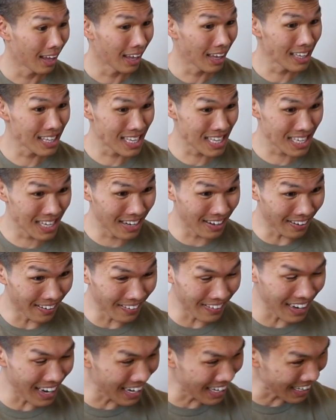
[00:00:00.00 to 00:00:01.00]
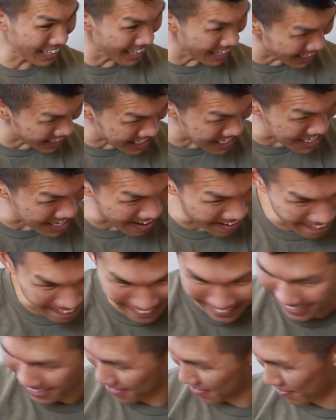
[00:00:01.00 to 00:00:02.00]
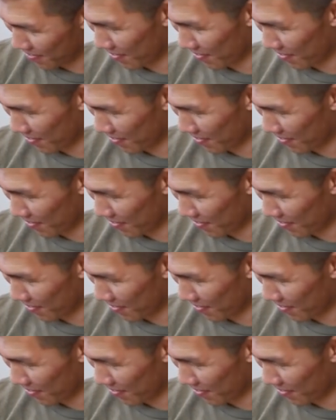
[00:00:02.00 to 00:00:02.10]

It's still not eaten!